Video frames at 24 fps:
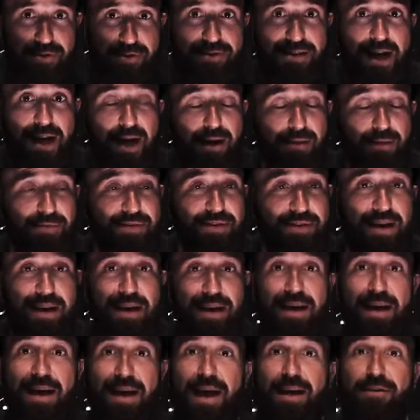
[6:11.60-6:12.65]
with good times.
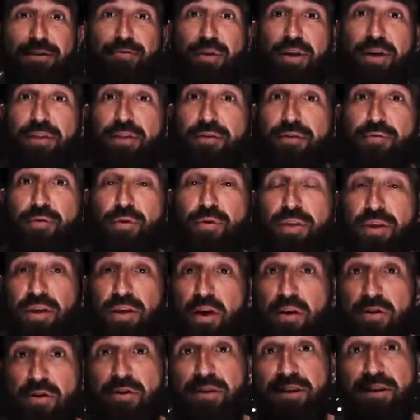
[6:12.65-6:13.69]
And frankly, for the
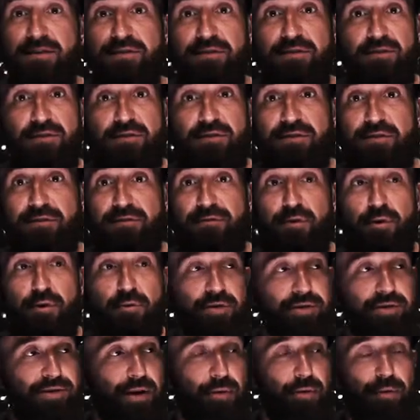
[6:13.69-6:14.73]
younger listeners and
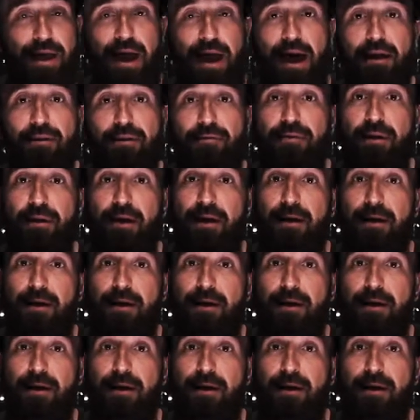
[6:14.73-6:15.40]
viewers that we have,